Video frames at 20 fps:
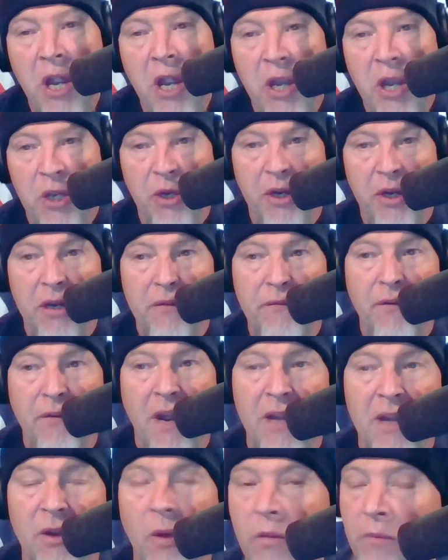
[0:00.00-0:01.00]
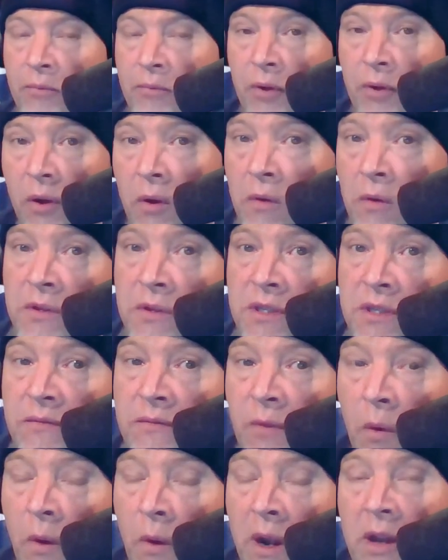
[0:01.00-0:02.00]
you're going to find all the pros
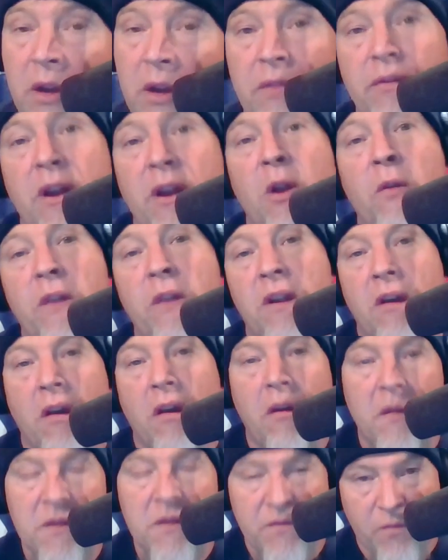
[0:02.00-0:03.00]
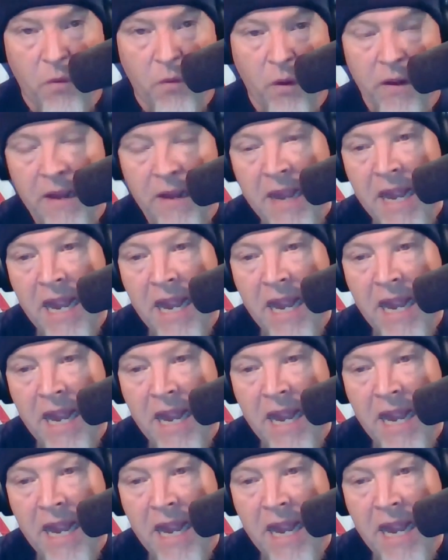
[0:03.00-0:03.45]
for it. You're going to find all the cons for it.